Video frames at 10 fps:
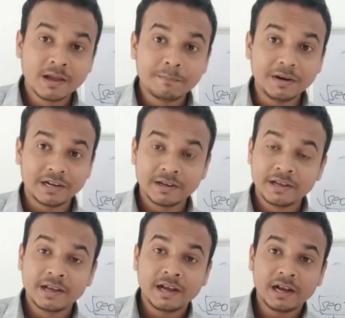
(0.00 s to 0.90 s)
But
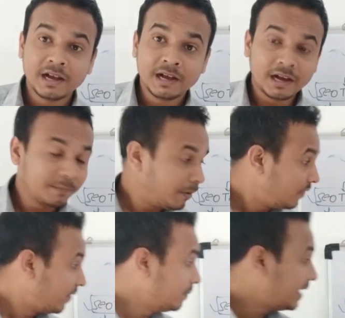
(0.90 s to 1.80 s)

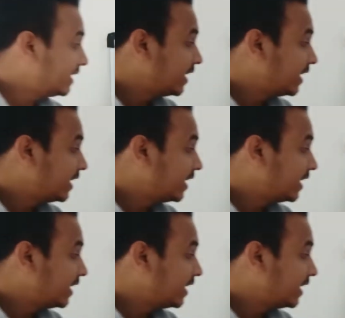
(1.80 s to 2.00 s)
apart from that,